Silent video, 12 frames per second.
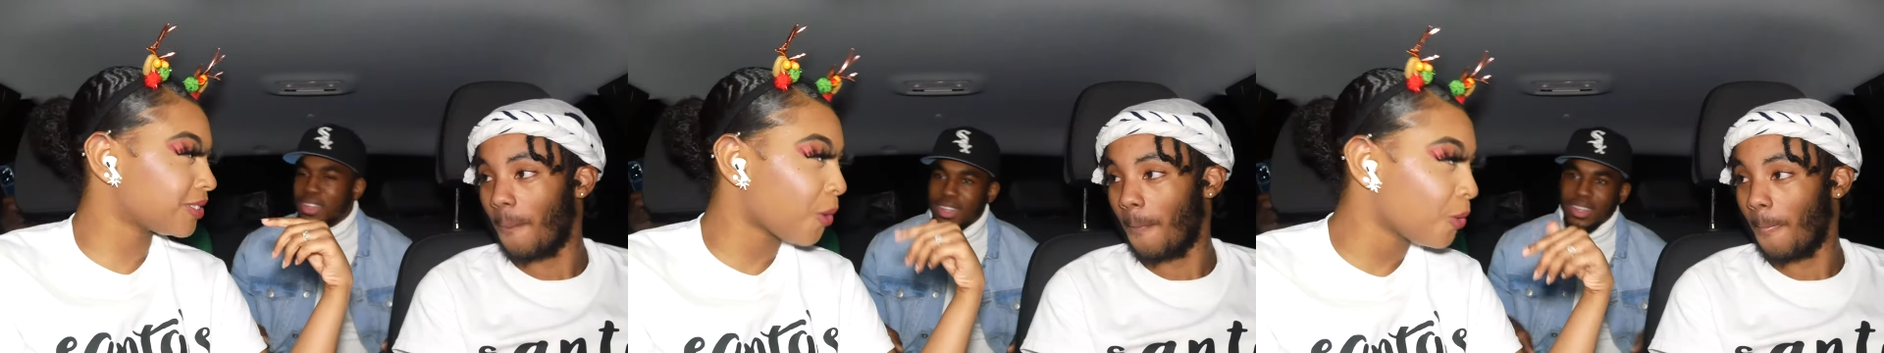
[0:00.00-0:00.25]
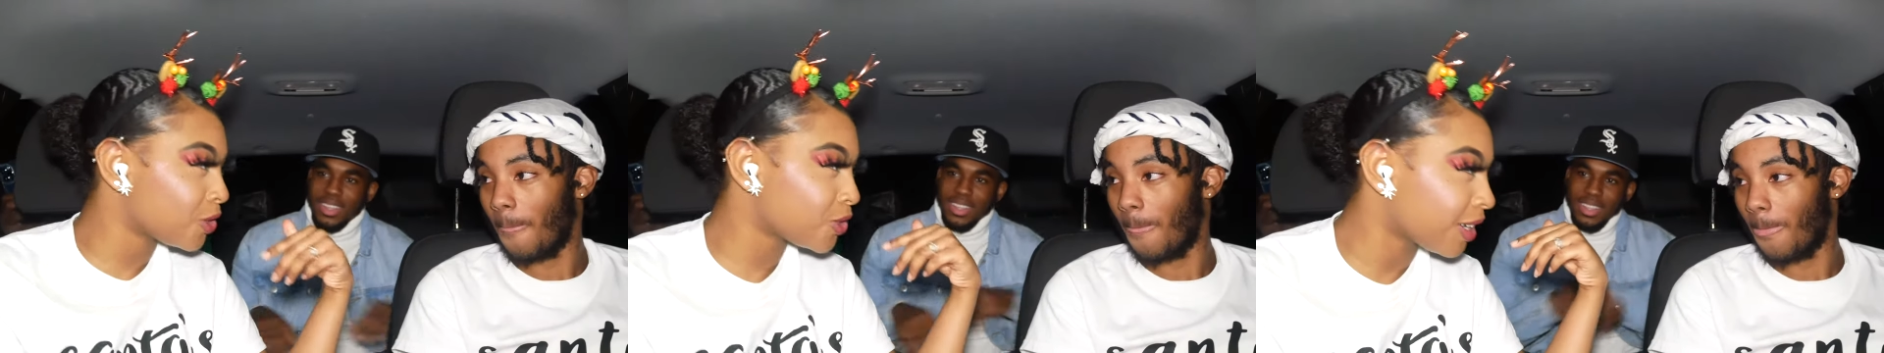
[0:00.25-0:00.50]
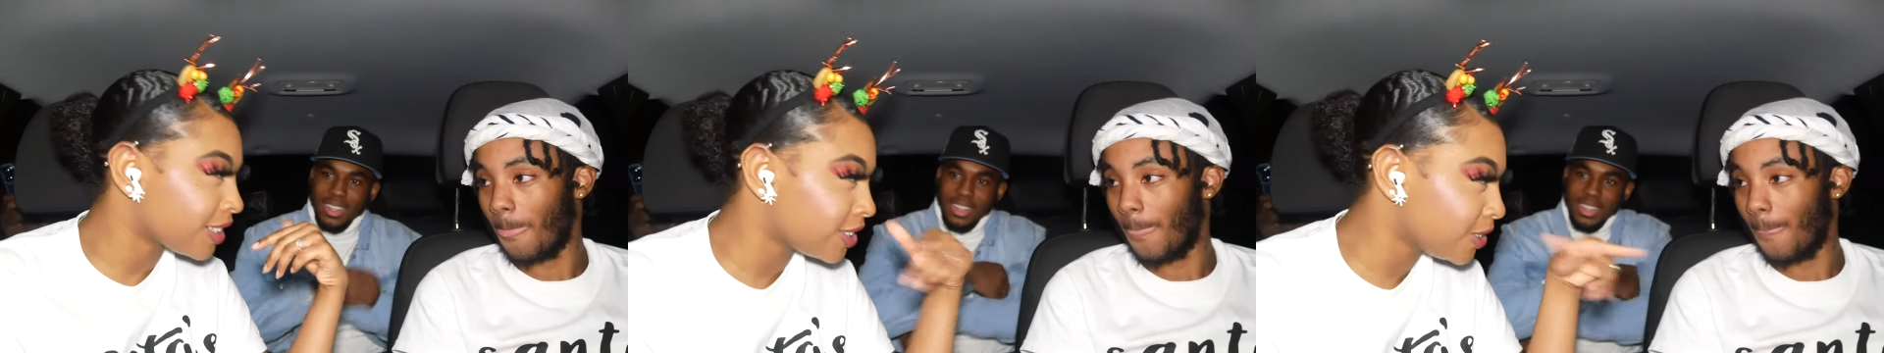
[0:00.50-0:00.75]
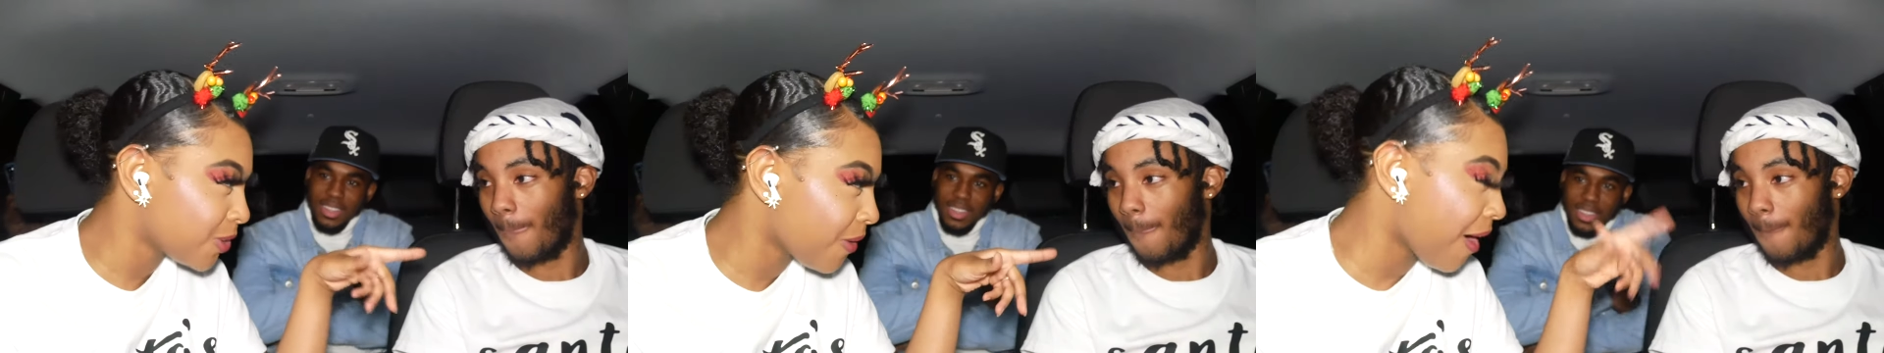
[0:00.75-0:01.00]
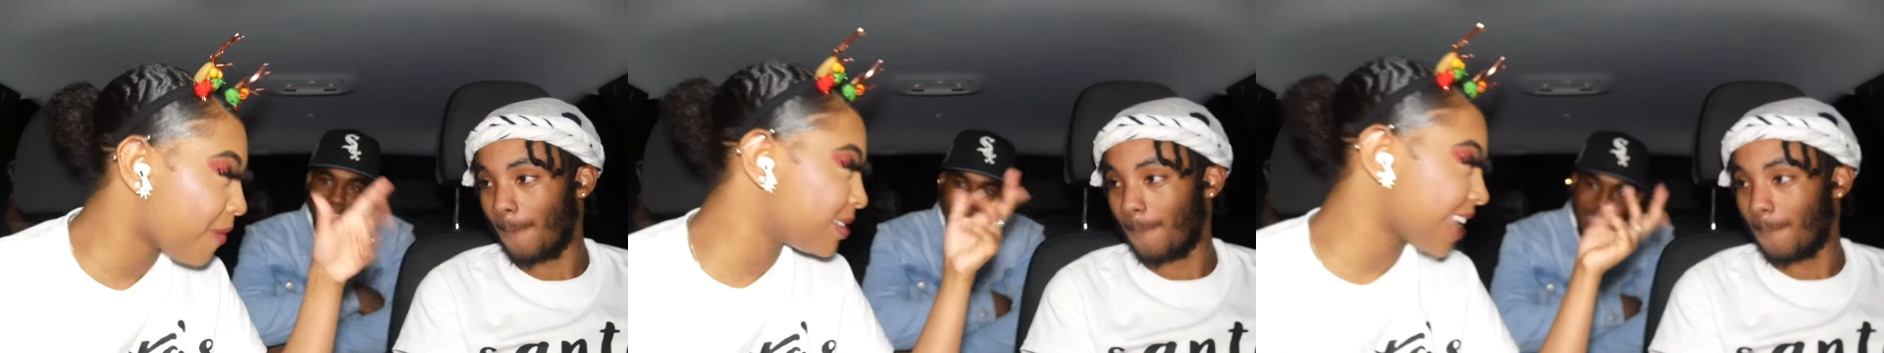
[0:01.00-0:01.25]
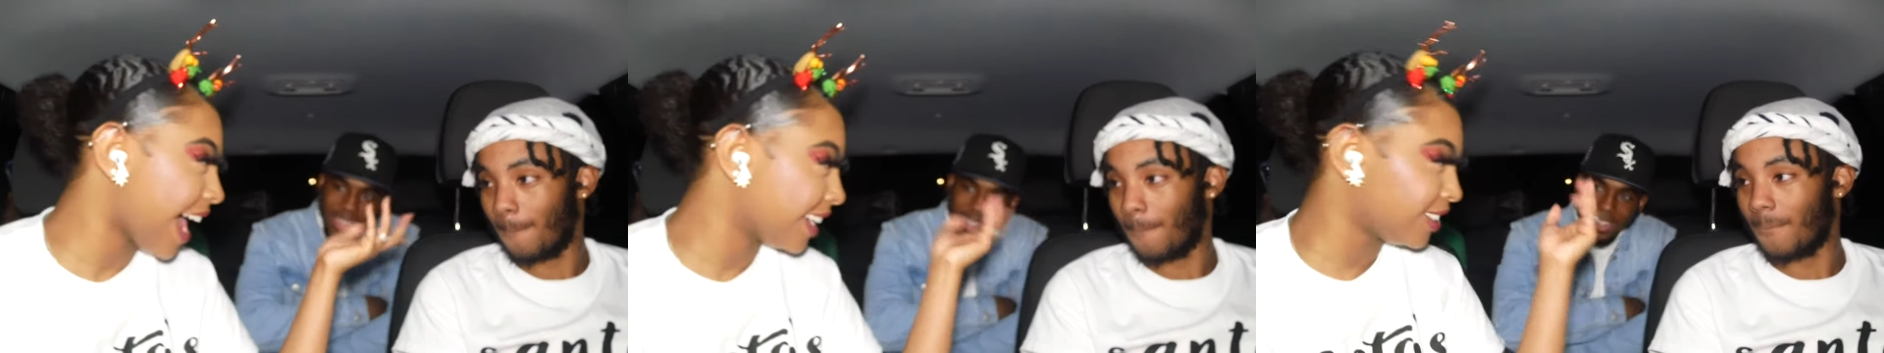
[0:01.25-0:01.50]
Speaker 1: who's stressing you out? I'm just
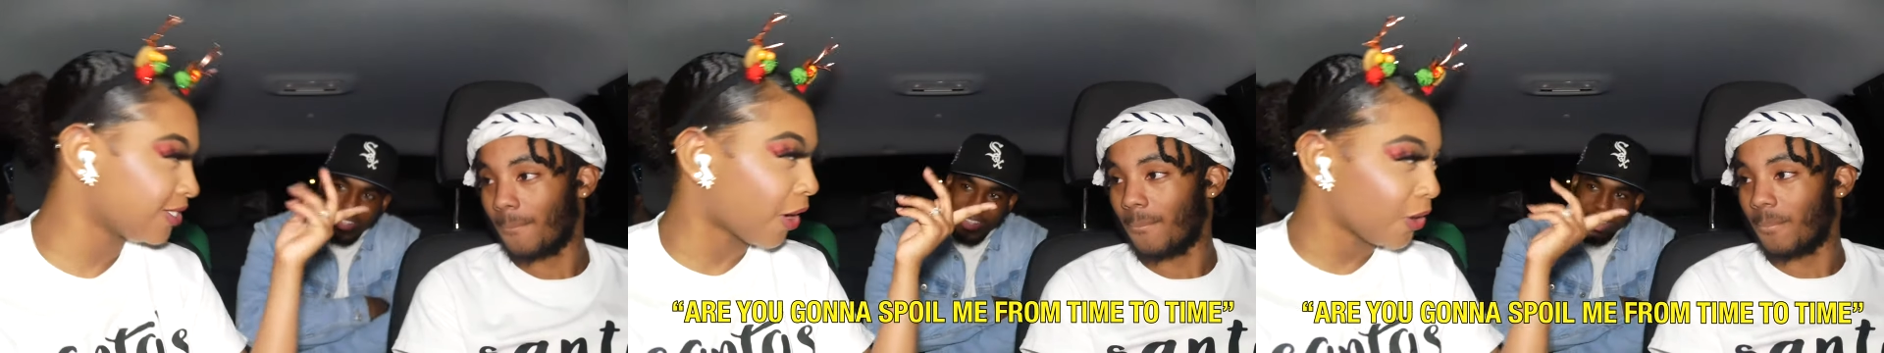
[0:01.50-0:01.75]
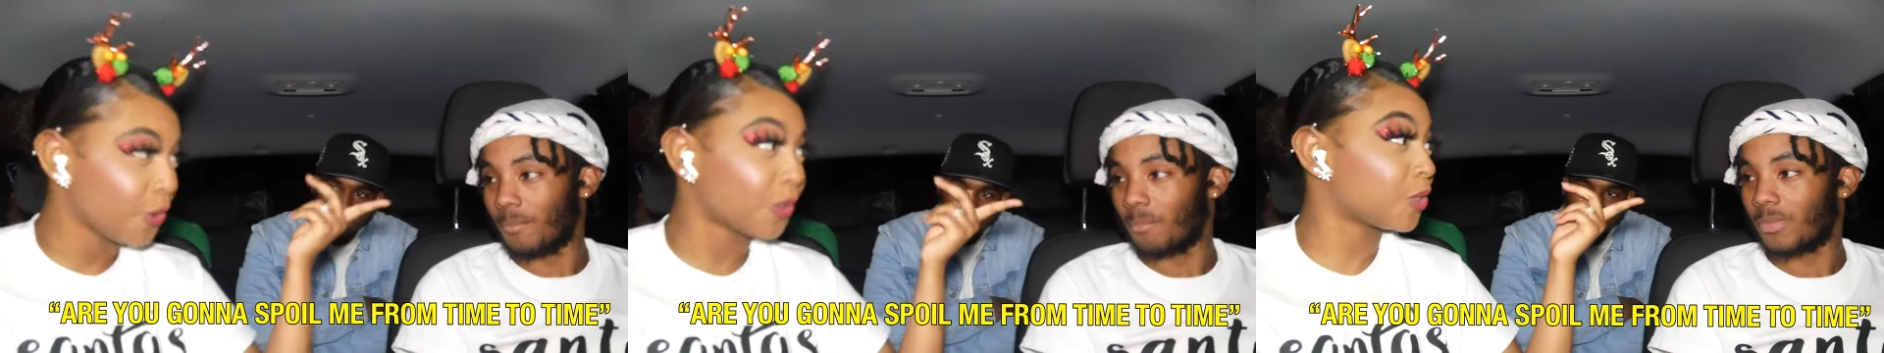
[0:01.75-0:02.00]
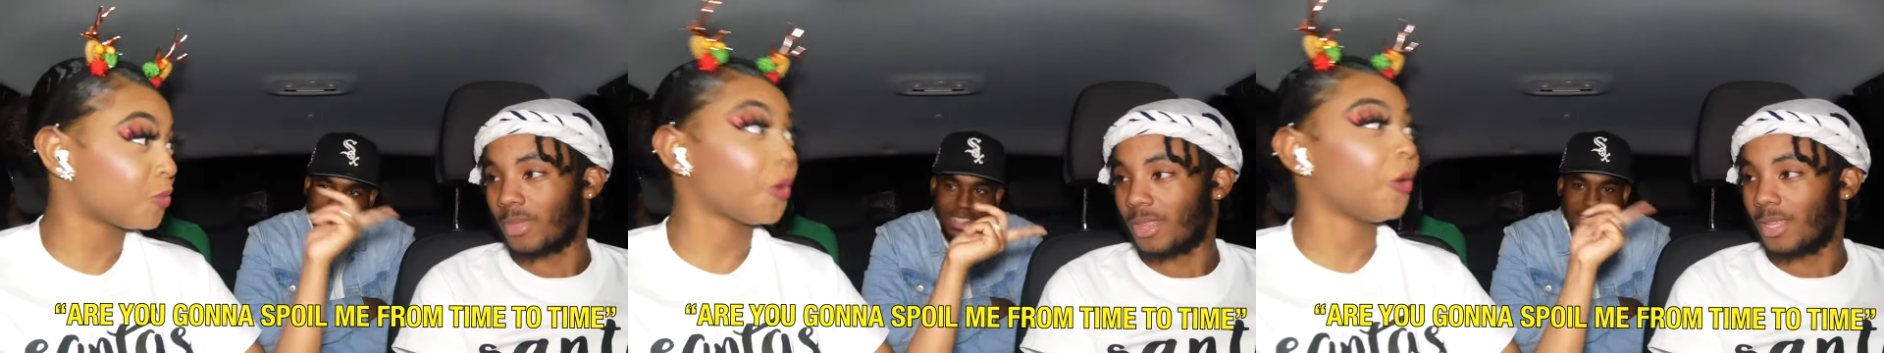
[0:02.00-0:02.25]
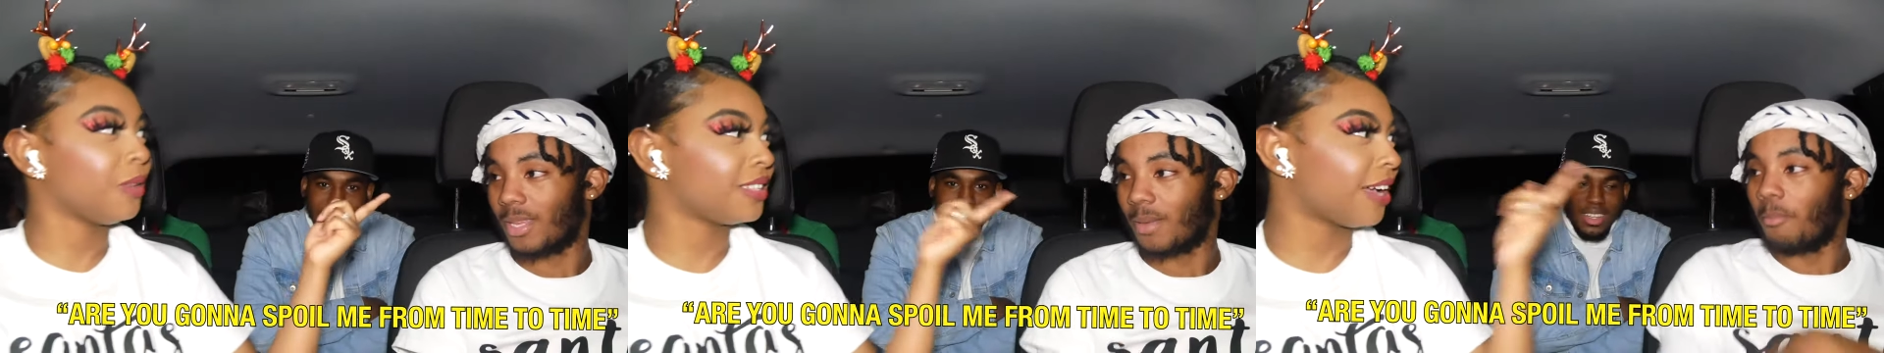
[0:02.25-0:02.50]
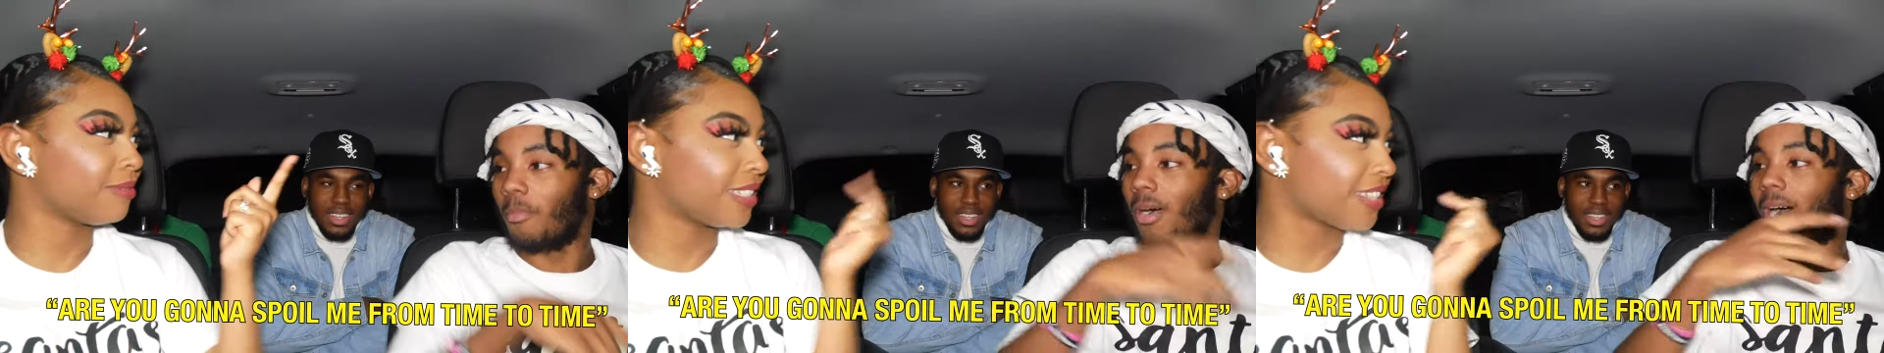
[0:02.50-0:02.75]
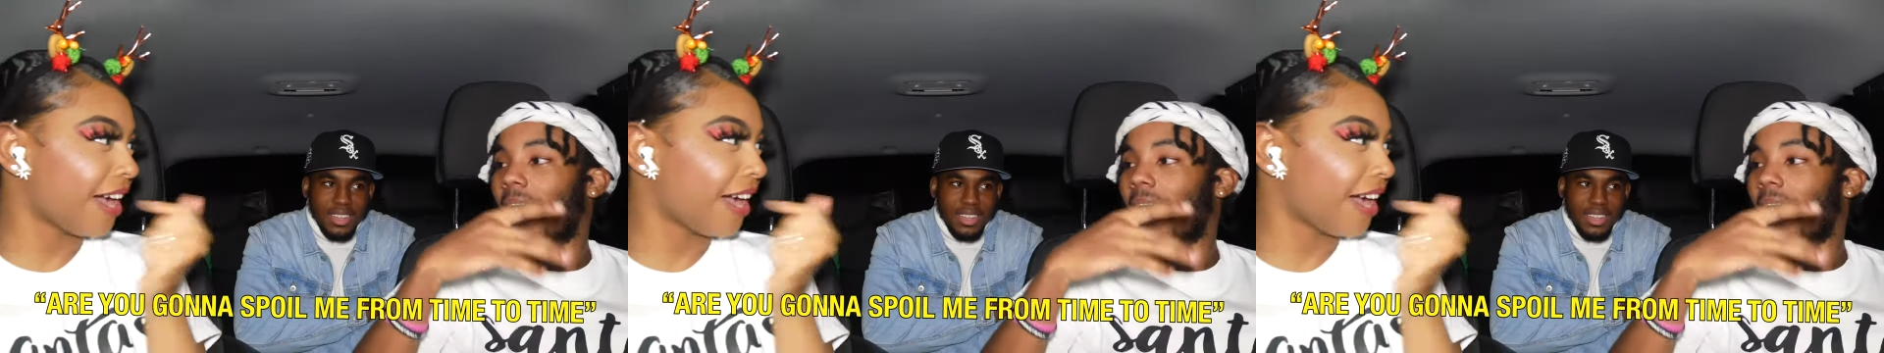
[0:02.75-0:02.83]
asking, are you gonna spoil me time to